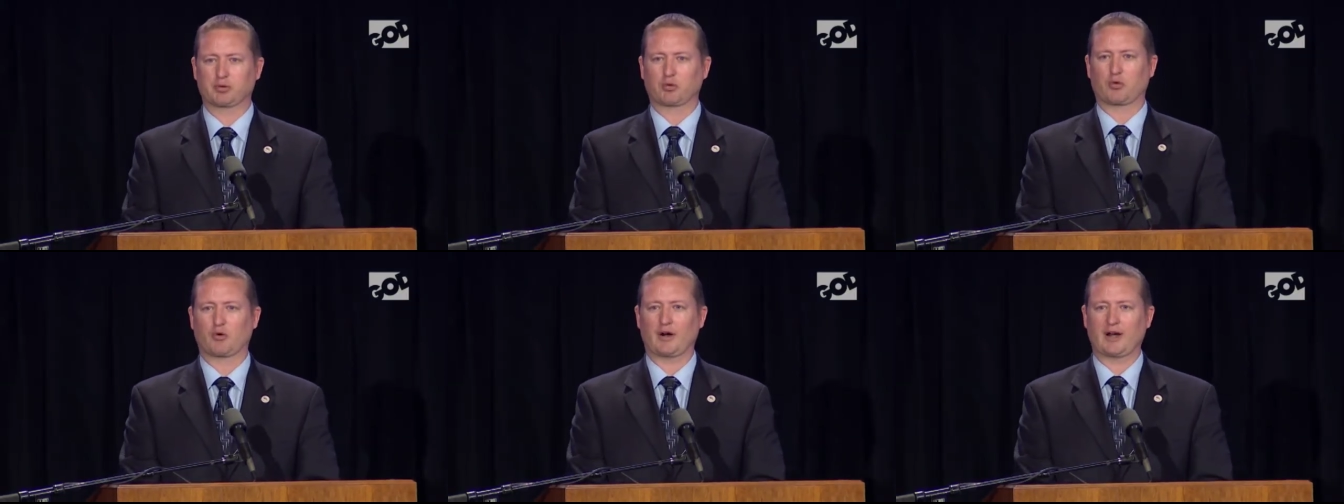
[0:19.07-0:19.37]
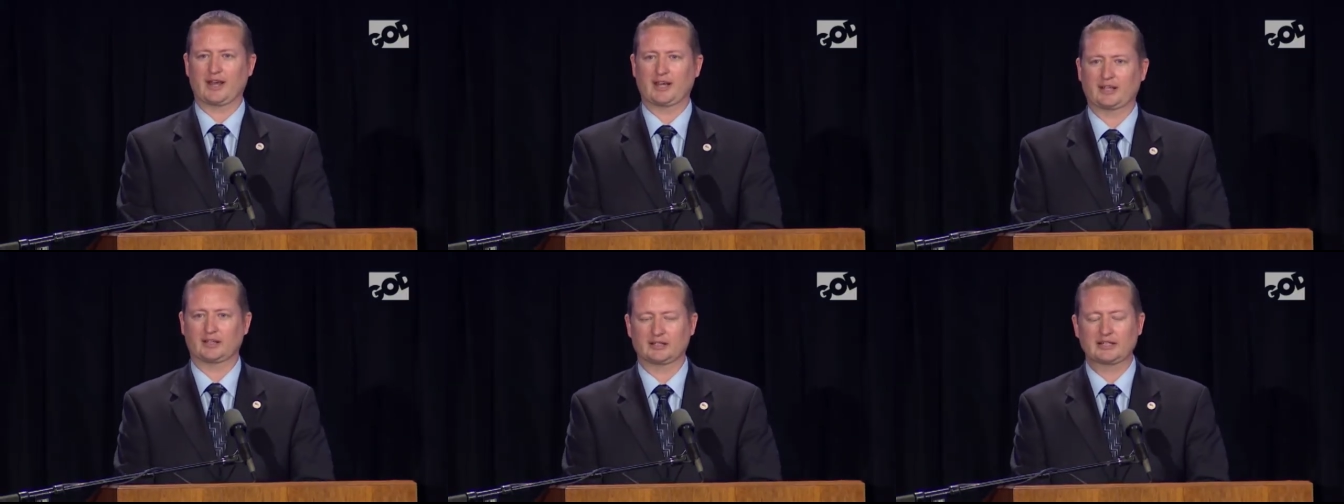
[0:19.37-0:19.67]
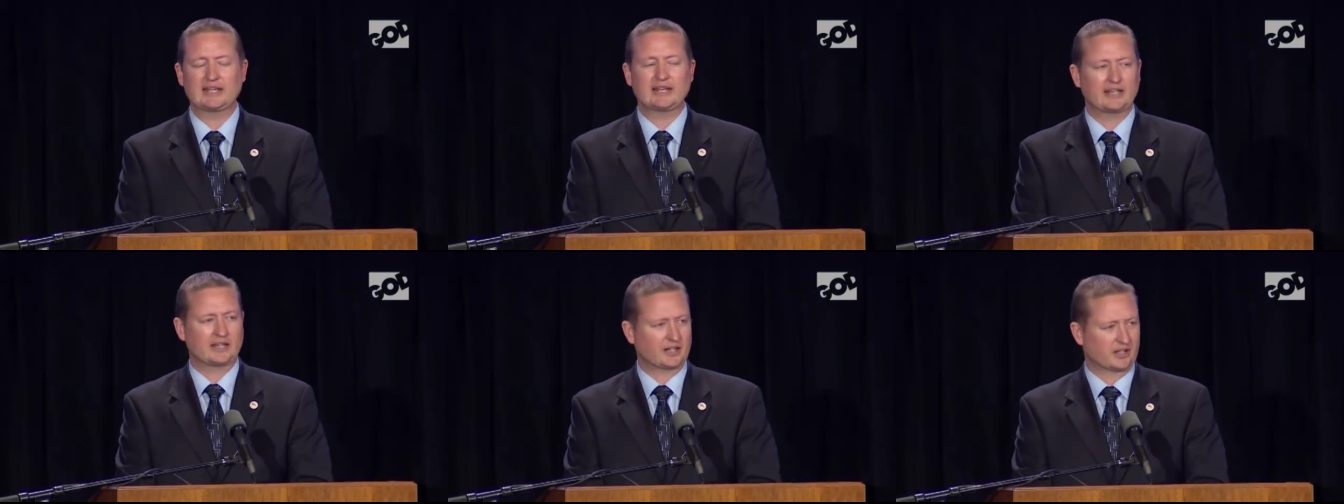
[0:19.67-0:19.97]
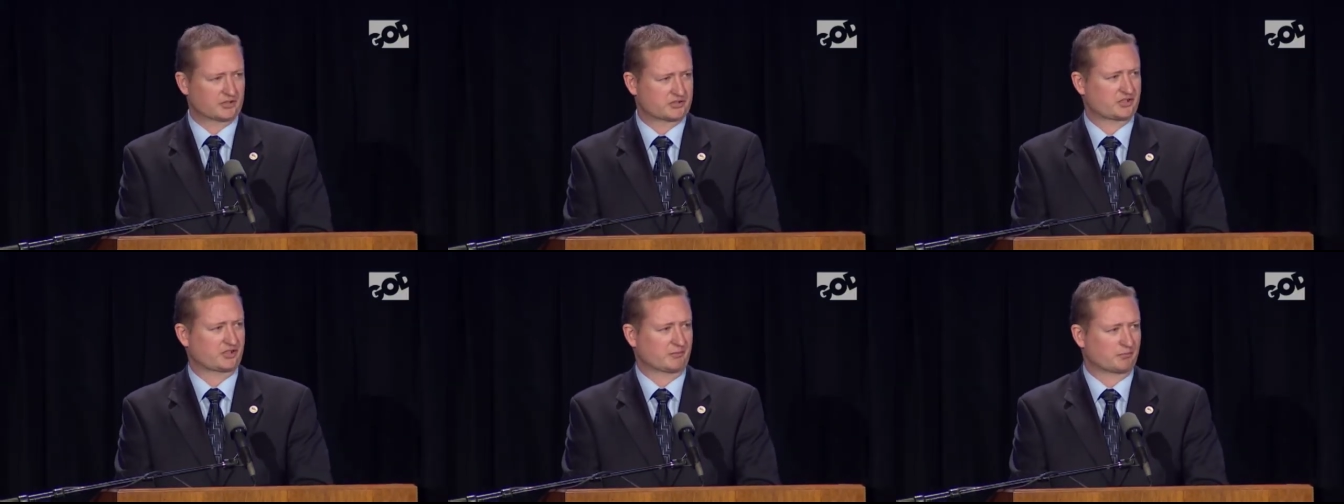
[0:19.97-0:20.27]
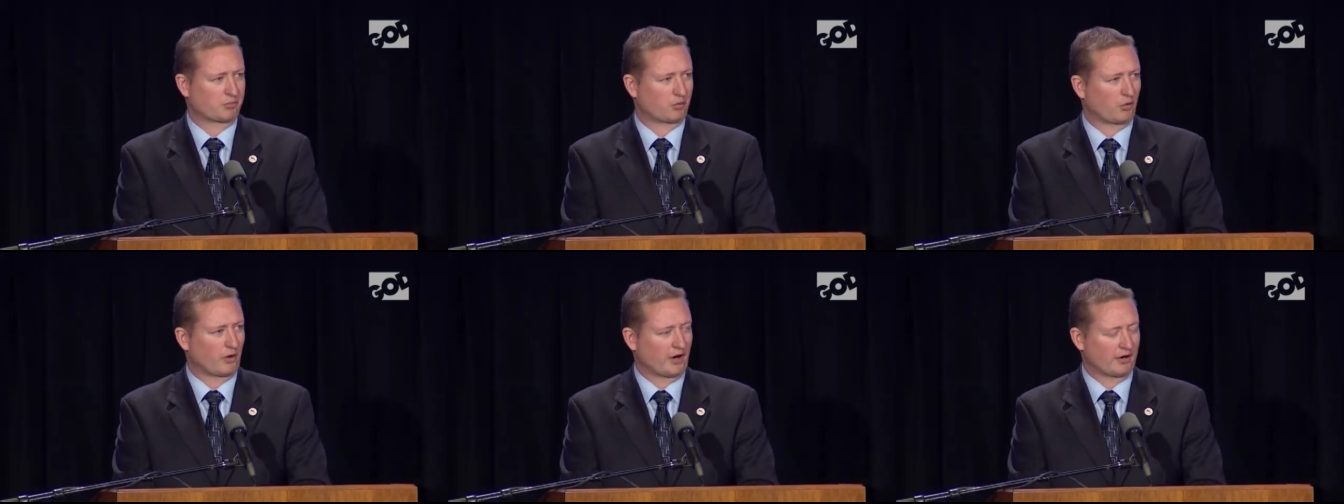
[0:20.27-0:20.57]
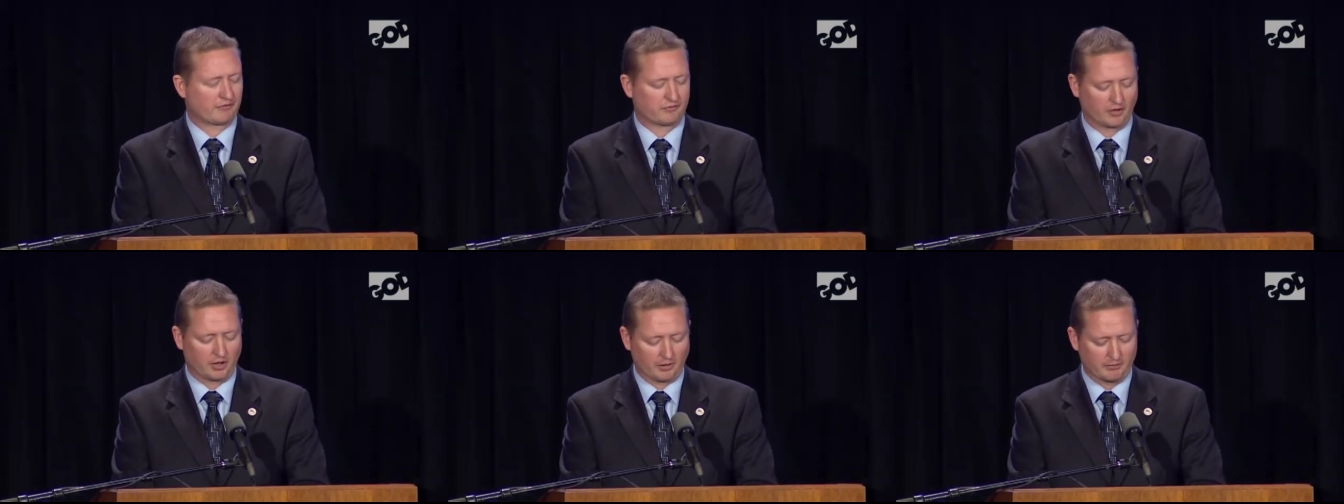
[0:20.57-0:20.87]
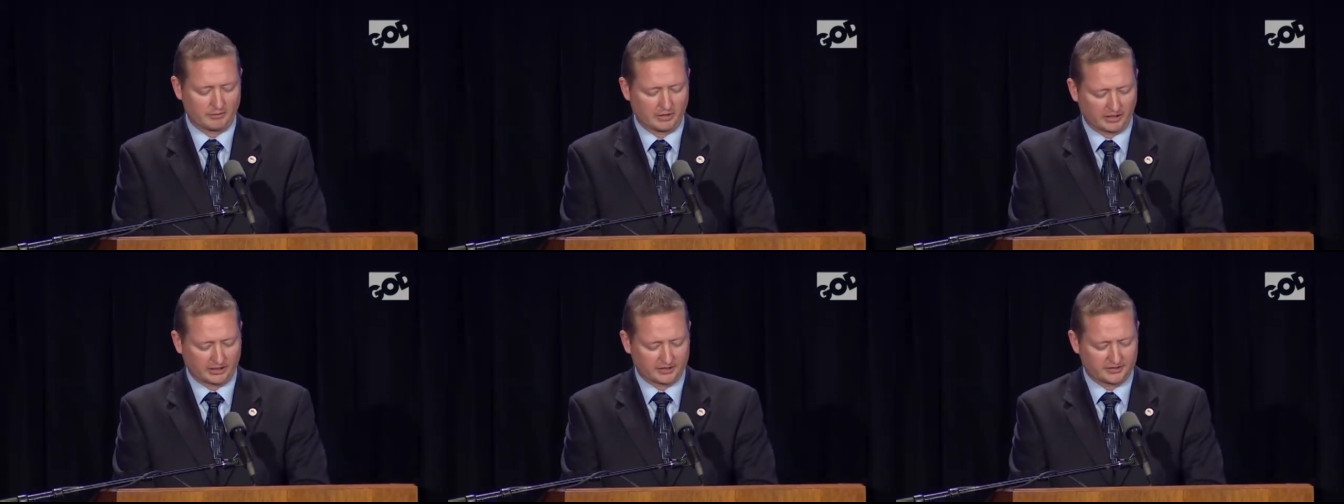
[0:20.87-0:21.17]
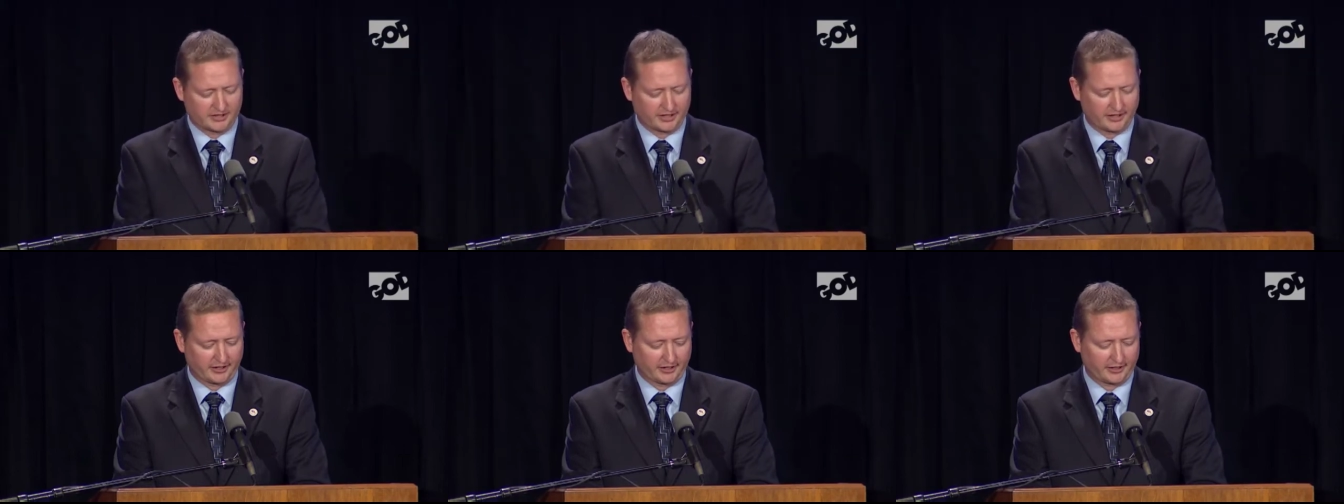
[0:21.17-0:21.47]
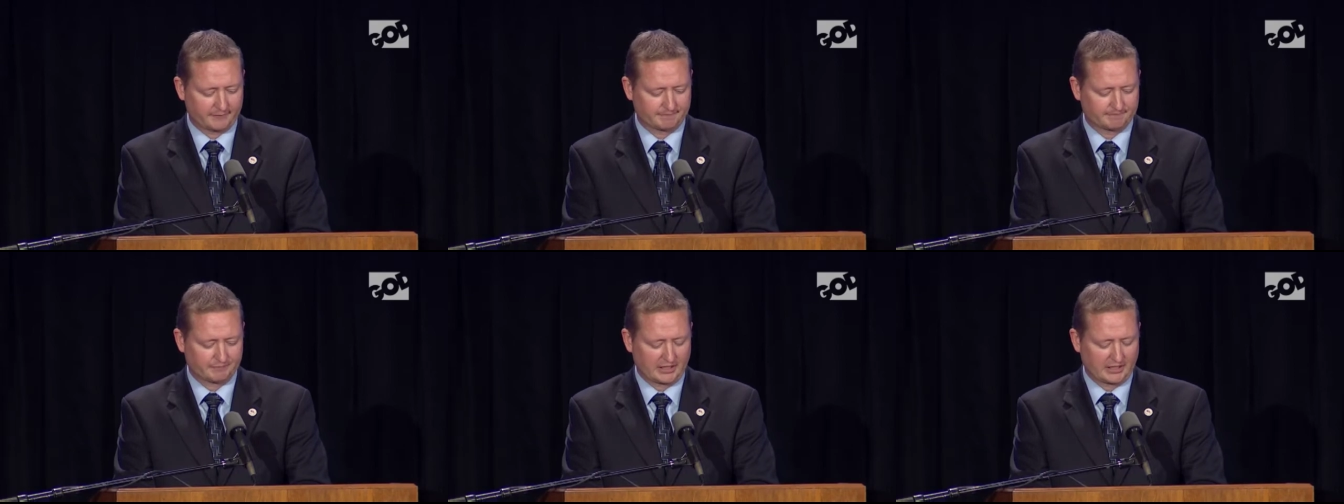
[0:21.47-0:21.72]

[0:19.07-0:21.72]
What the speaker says: praying and leading us in prayer for our military.